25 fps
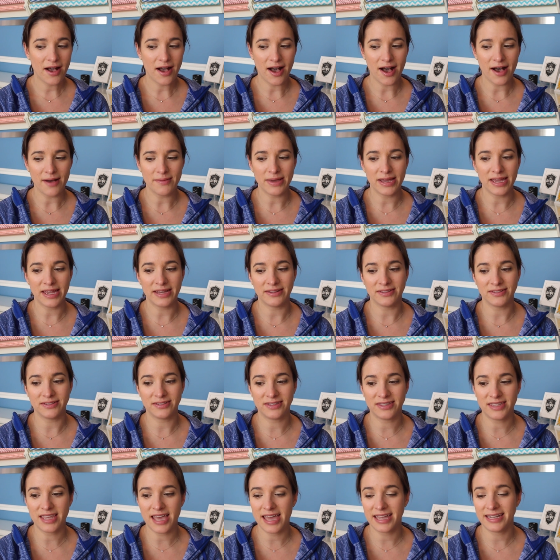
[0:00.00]
Um,
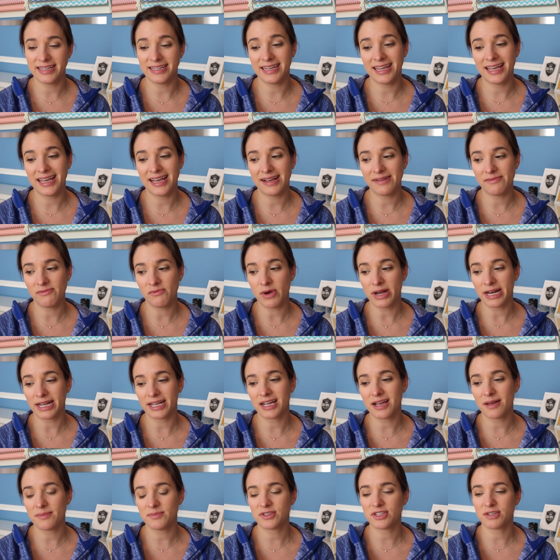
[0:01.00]
and then when
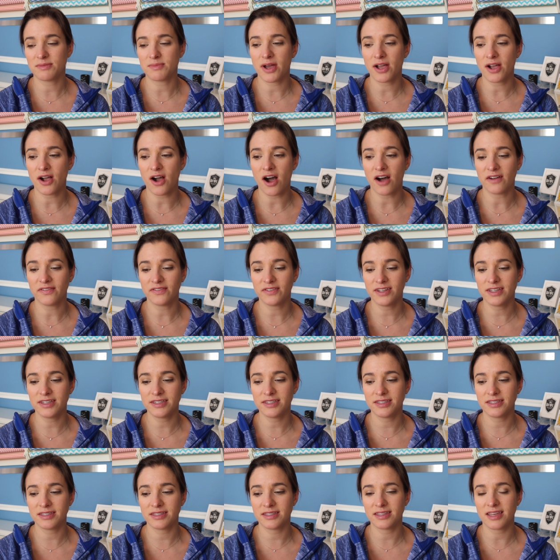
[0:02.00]
it comes to my
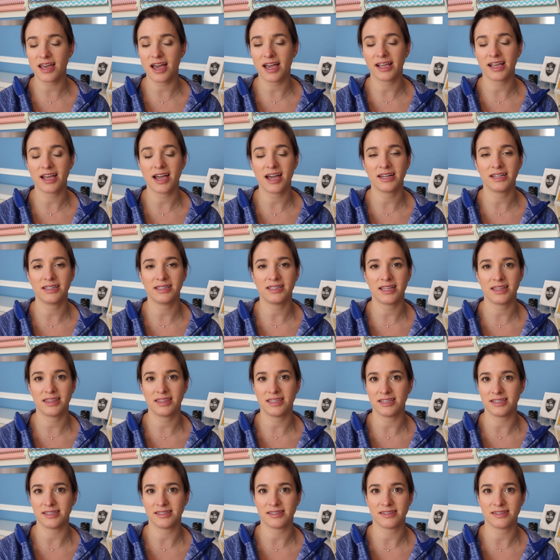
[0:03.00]
office, I kind of let
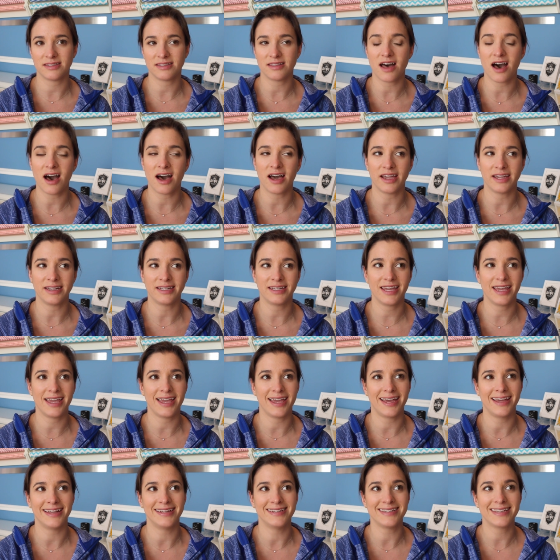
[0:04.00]
things slide.
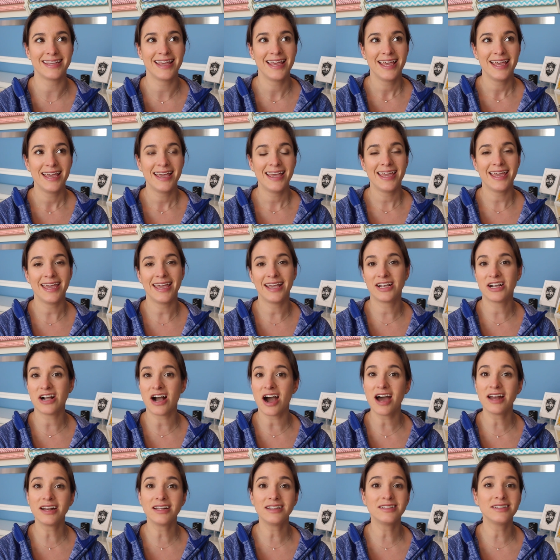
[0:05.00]
And it
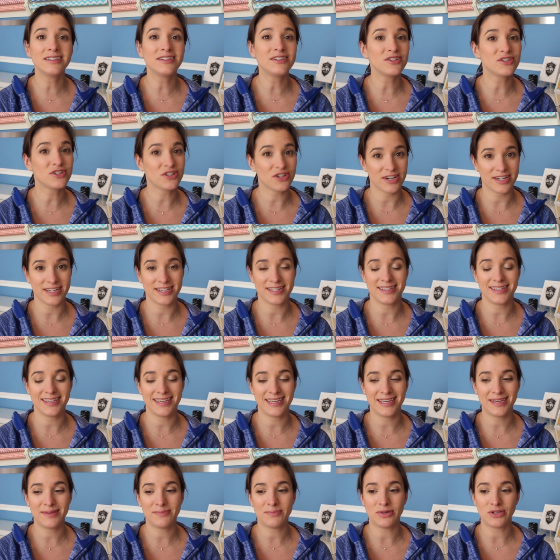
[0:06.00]
got a little
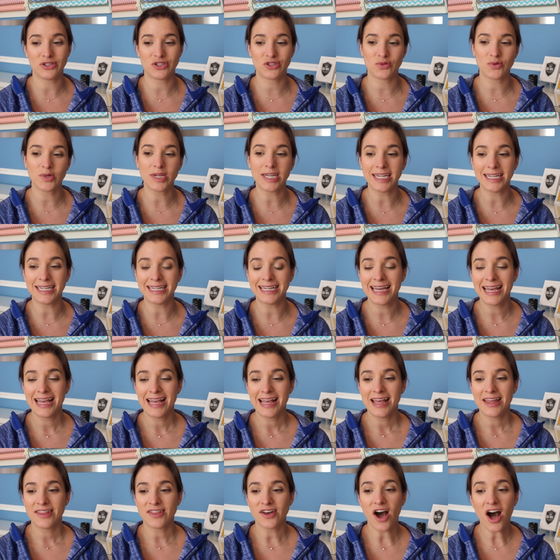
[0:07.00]
crazy between
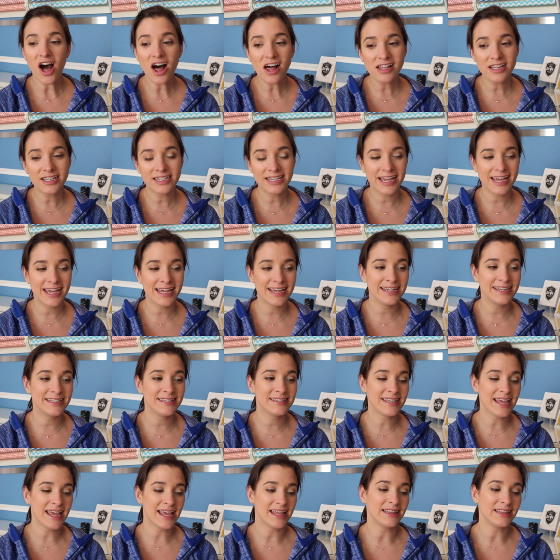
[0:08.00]
the
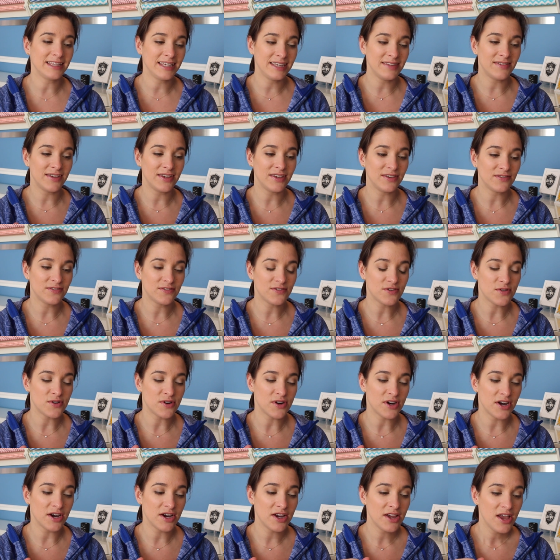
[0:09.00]
holidays and leaving
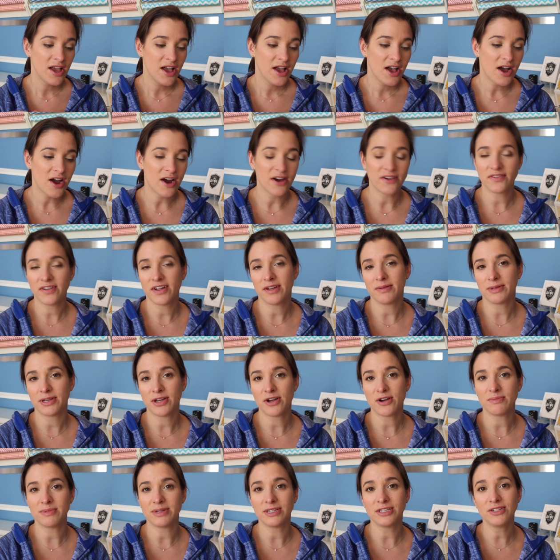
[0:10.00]
for our family
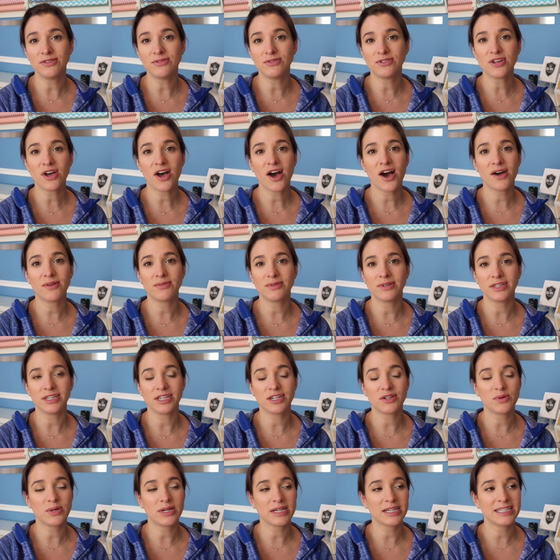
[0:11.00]
home in Utah
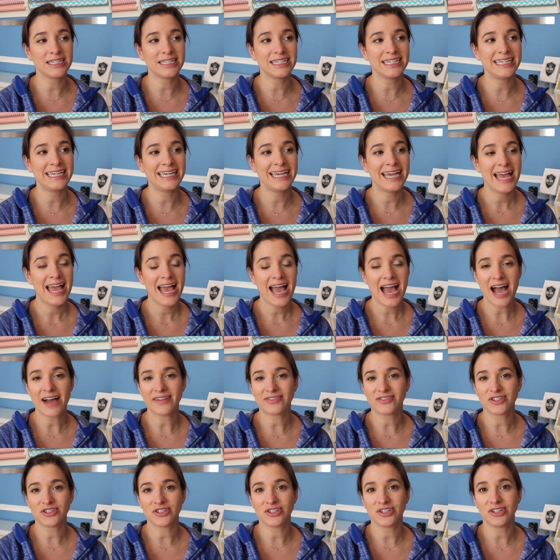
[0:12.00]
really quickly
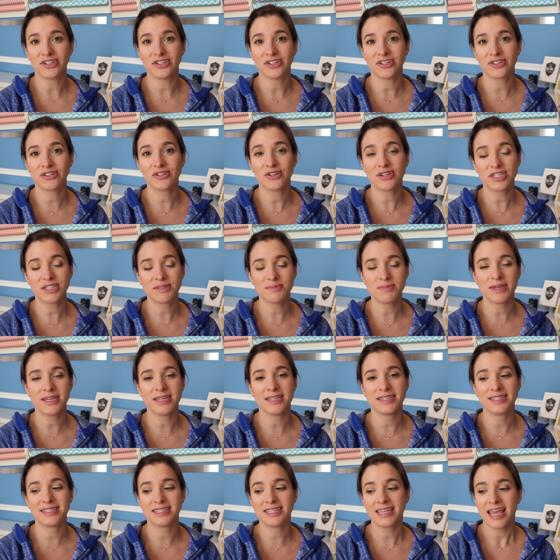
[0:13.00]
after
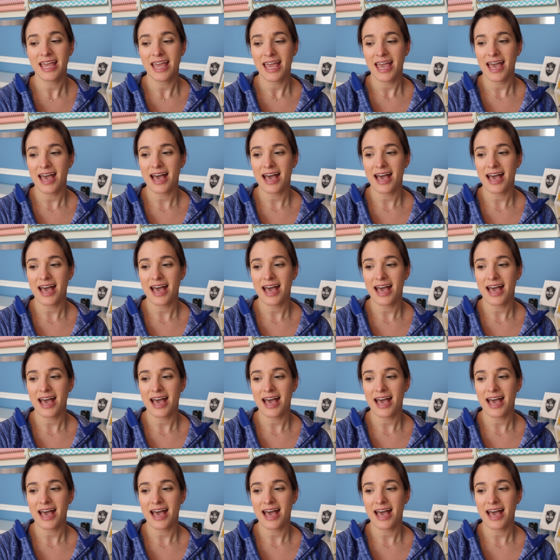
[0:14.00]
Christmas.